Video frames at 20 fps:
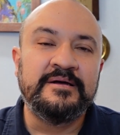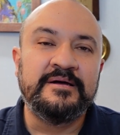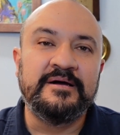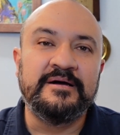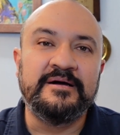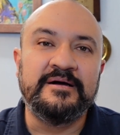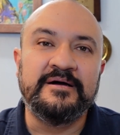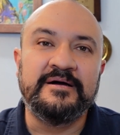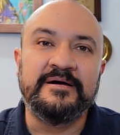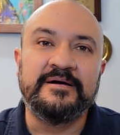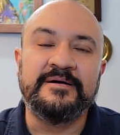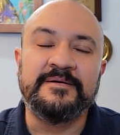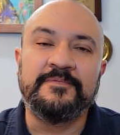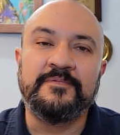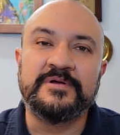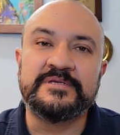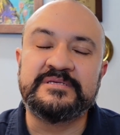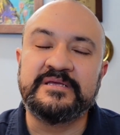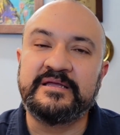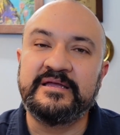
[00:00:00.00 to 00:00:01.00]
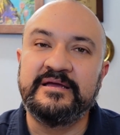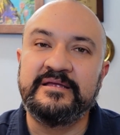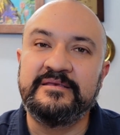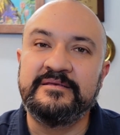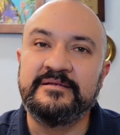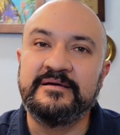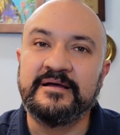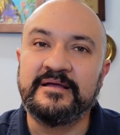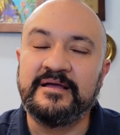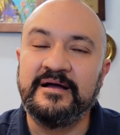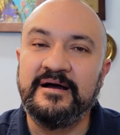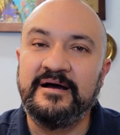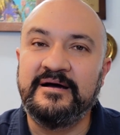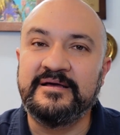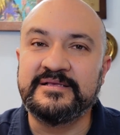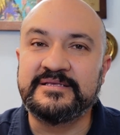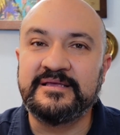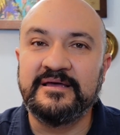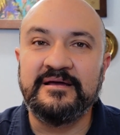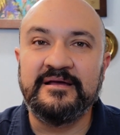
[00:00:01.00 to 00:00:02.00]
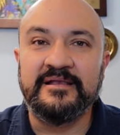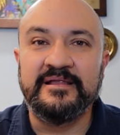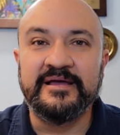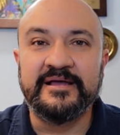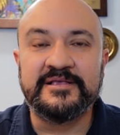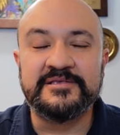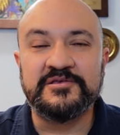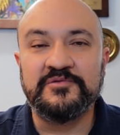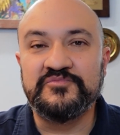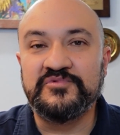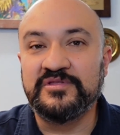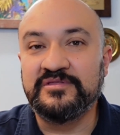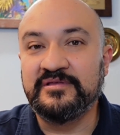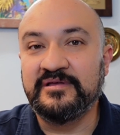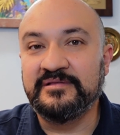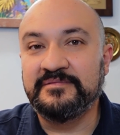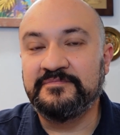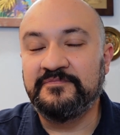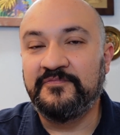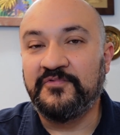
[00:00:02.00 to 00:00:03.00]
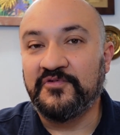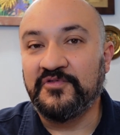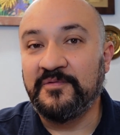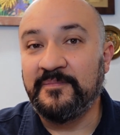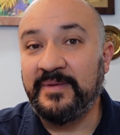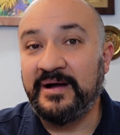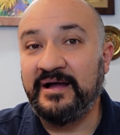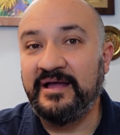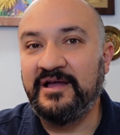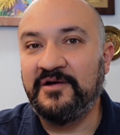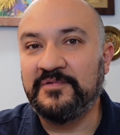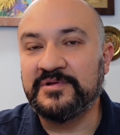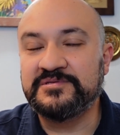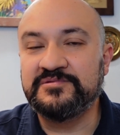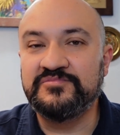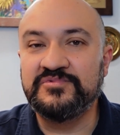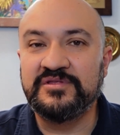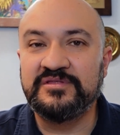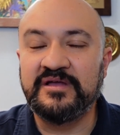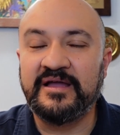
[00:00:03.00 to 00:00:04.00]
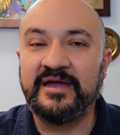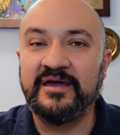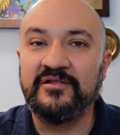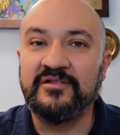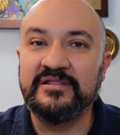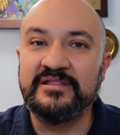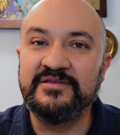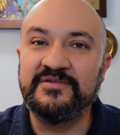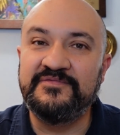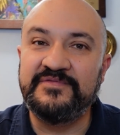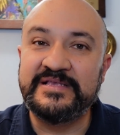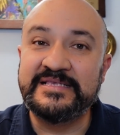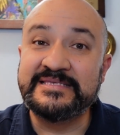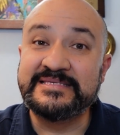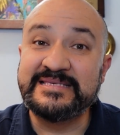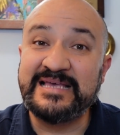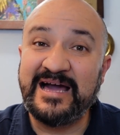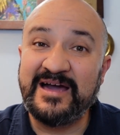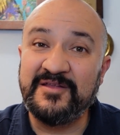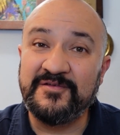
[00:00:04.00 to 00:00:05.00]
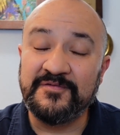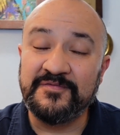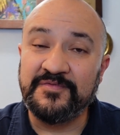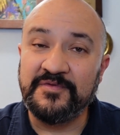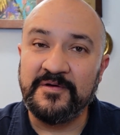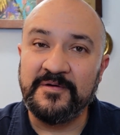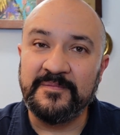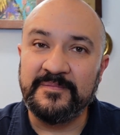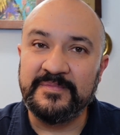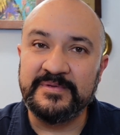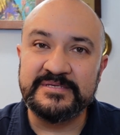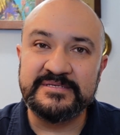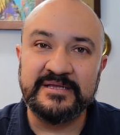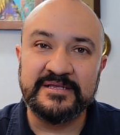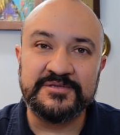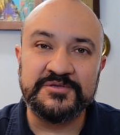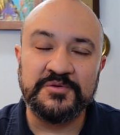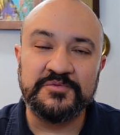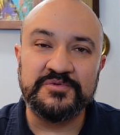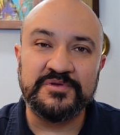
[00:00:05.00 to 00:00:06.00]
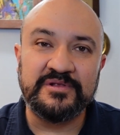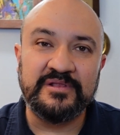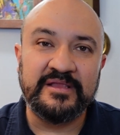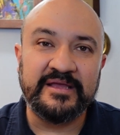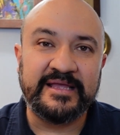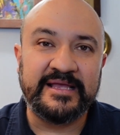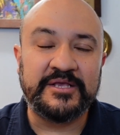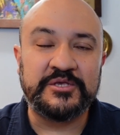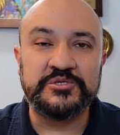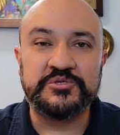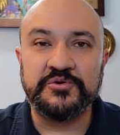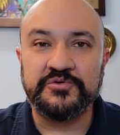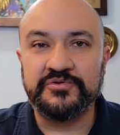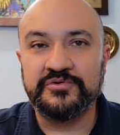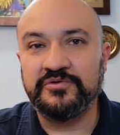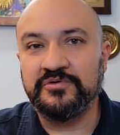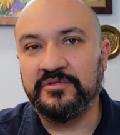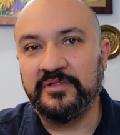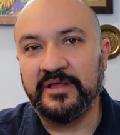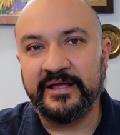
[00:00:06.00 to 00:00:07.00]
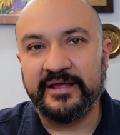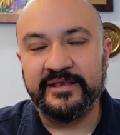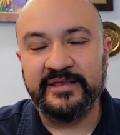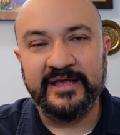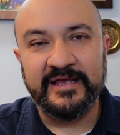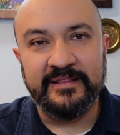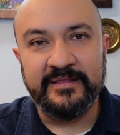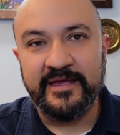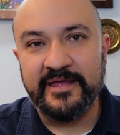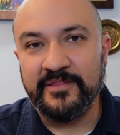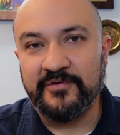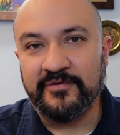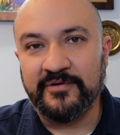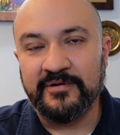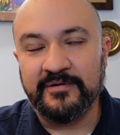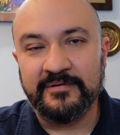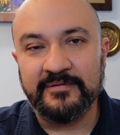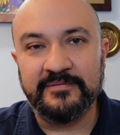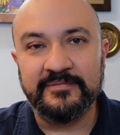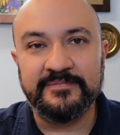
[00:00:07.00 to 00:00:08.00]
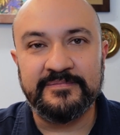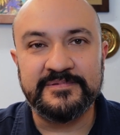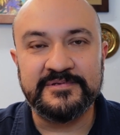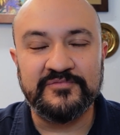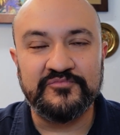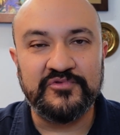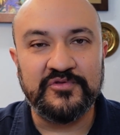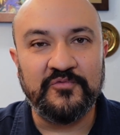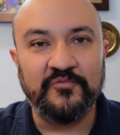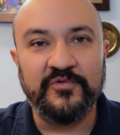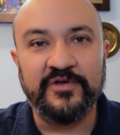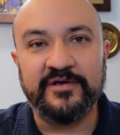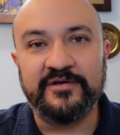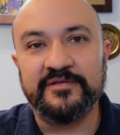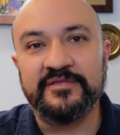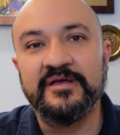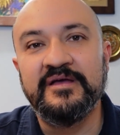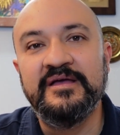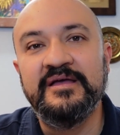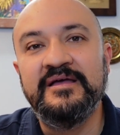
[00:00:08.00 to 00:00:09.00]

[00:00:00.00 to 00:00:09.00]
Once again, a god is kind of like something that for the Maya was something that kind of lived inside of them. It's not something like external, like an alien or something weird.